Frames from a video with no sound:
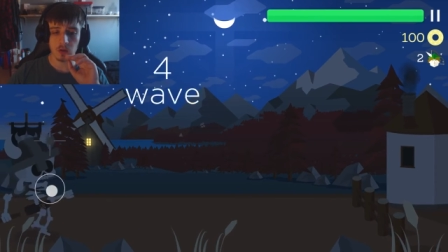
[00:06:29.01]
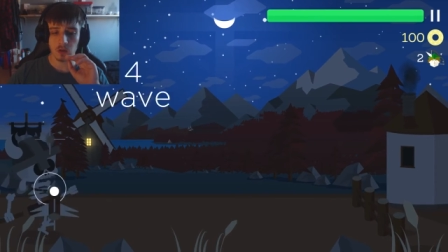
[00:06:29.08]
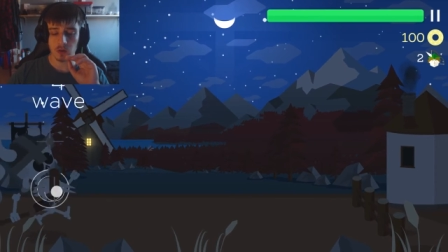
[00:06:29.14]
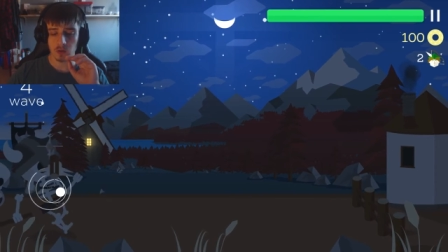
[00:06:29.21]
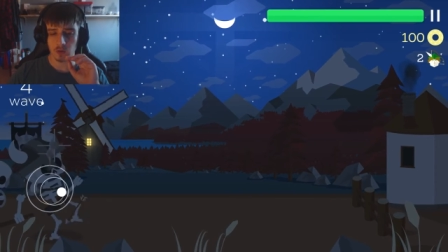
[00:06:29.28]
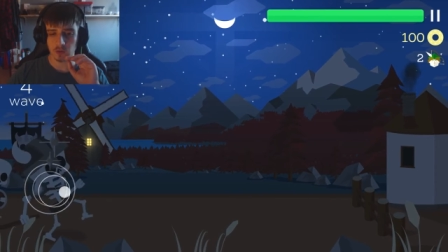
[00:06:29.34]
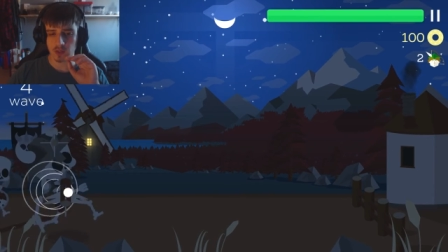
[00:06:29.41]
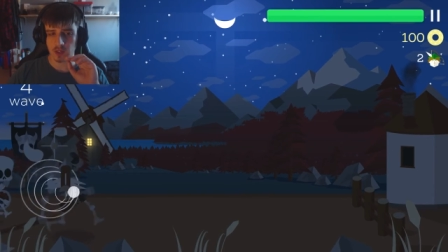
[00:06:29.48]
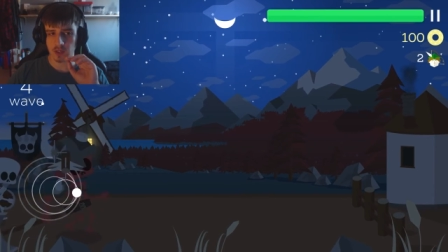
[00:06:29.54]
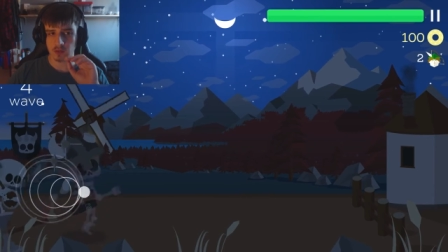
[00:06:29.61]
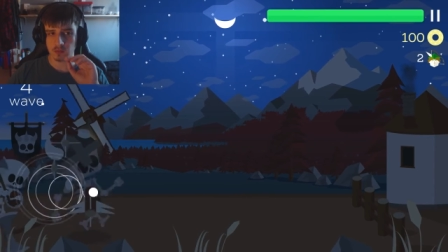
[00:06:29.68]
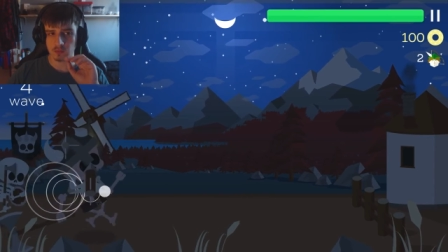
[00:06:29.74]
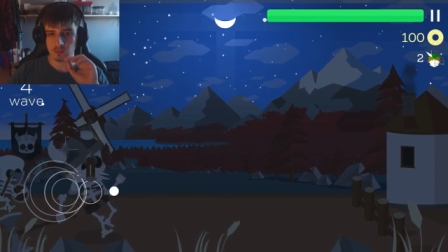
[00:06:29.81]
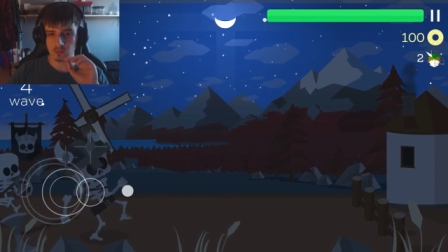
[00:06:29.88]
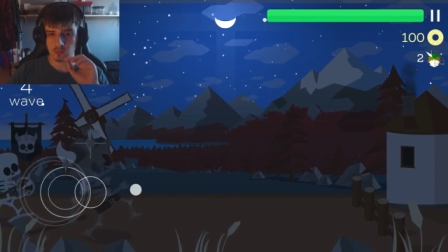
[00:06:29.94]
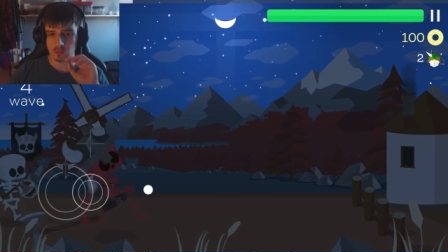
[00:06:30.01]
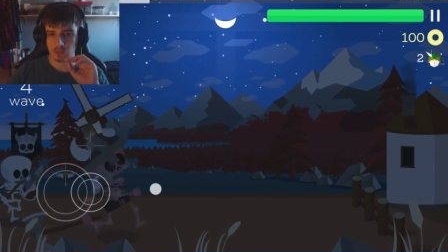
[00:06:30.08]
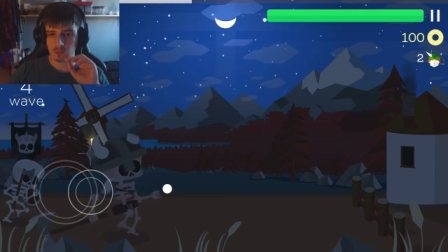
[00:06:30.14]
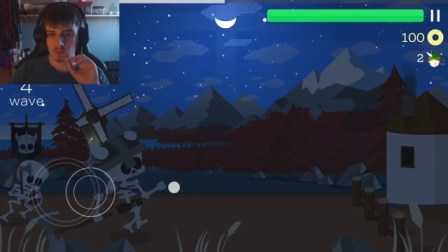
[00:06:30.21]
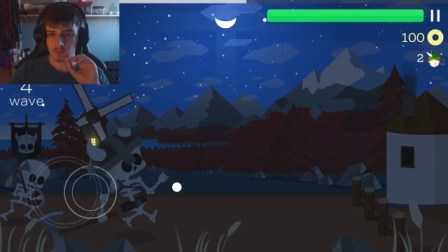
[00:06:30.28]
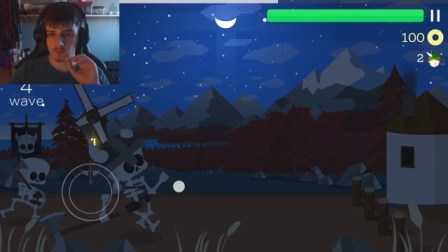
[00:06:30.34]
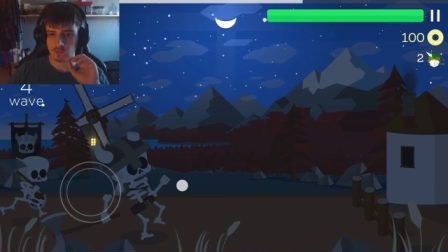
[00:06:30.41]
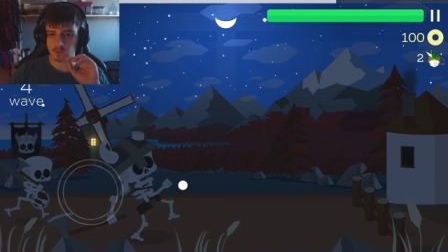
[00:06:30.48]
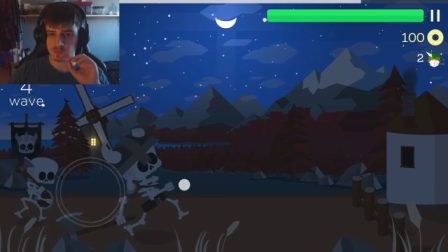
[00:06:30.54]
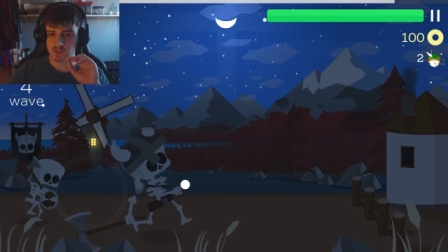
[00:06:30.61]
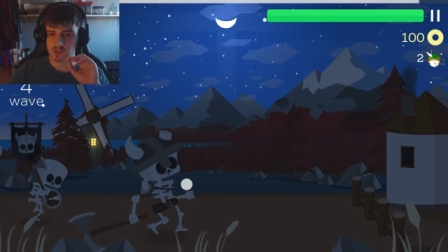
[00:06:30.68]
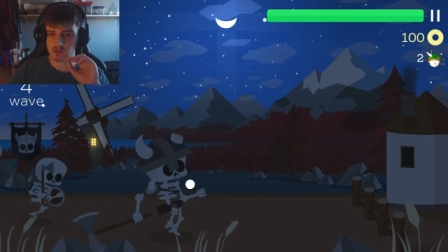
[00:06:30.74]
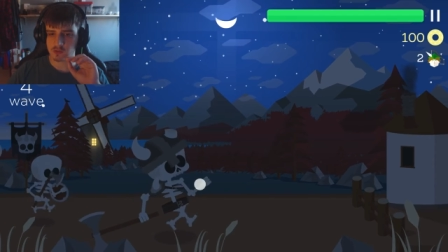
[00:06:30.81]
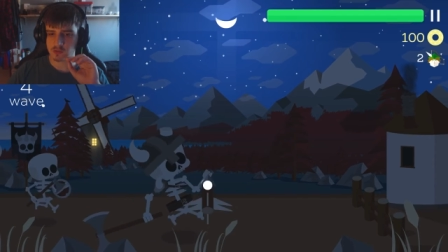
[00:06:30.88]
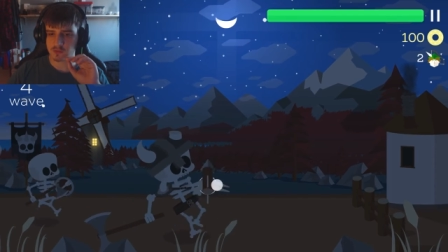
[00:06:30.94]
Okay. From
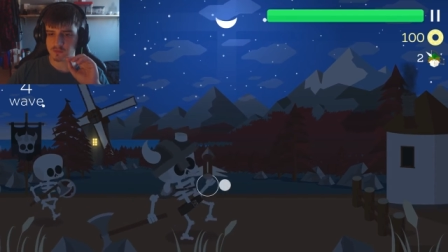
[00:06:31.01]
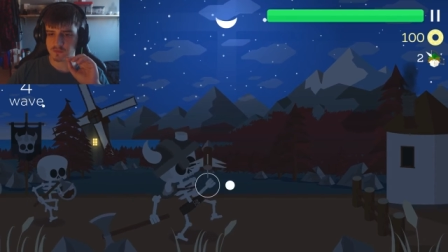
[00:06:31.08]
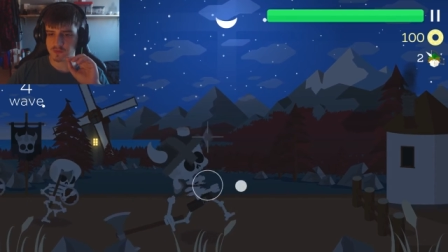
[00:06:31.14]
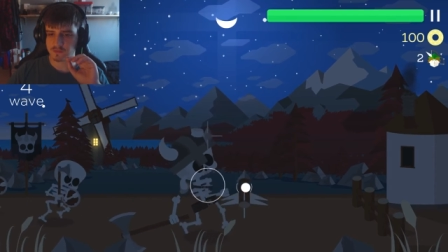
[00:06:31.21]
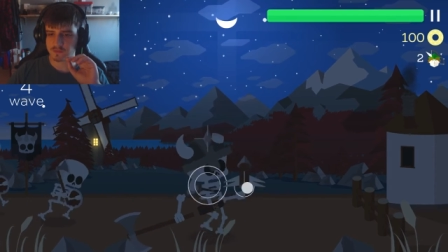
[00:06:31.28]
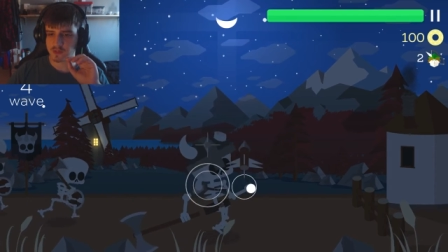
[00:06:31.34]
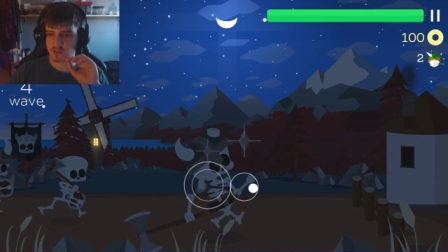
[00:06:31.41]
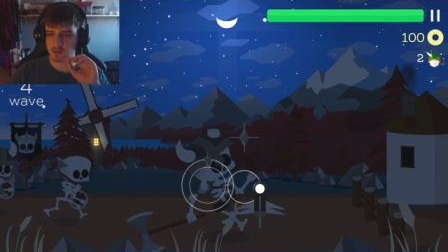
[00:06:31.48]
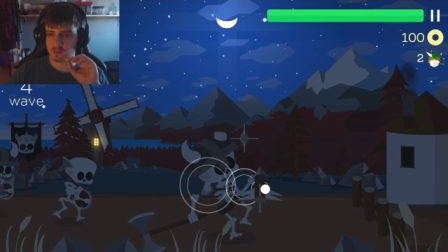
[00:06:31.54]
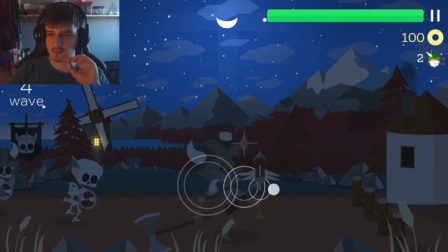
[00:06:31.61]
zero to fifty.